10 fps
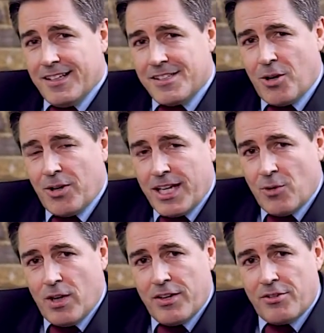So
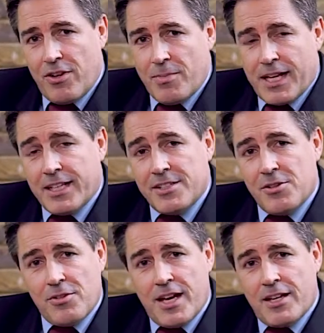Ian went through it back in
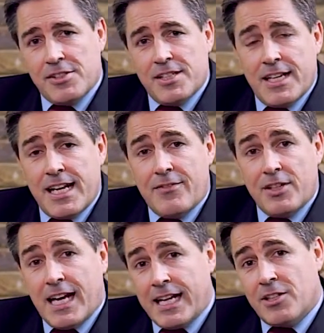
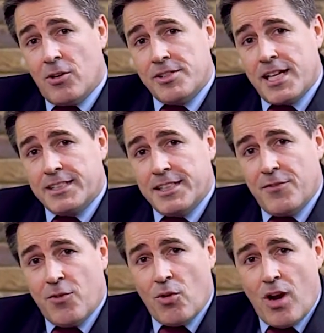2011 and contacted
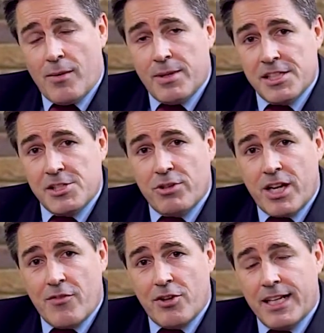4R Business
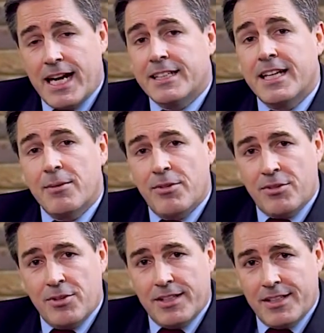Recovery and came
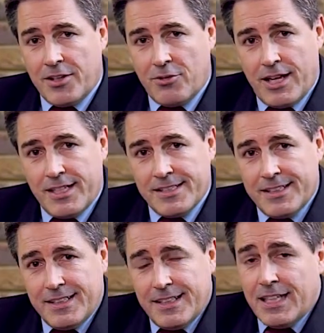through it the other end.
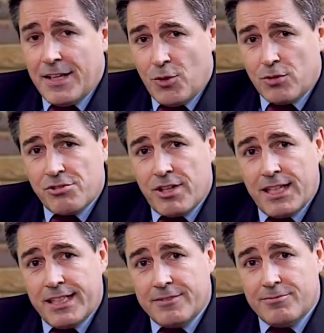If you're
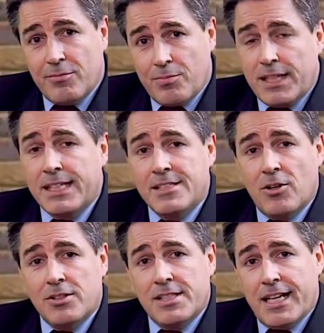struggling, please
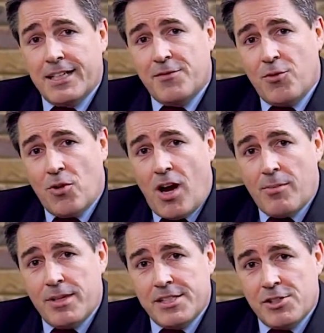contact
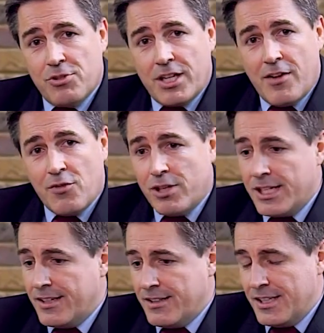4R Business
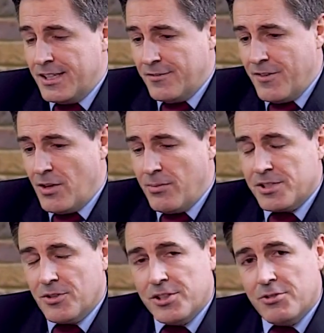Recovery. The phone
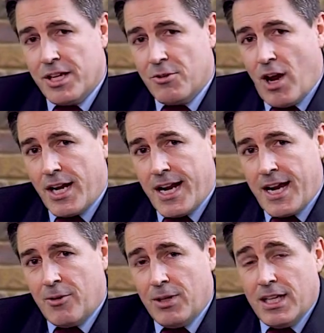number's on the screen right
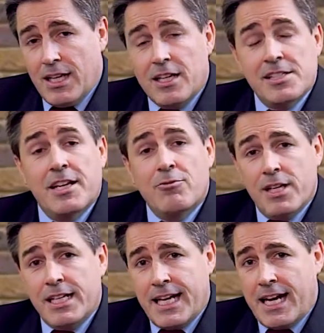now because they
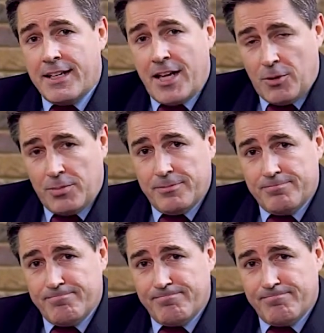really can help.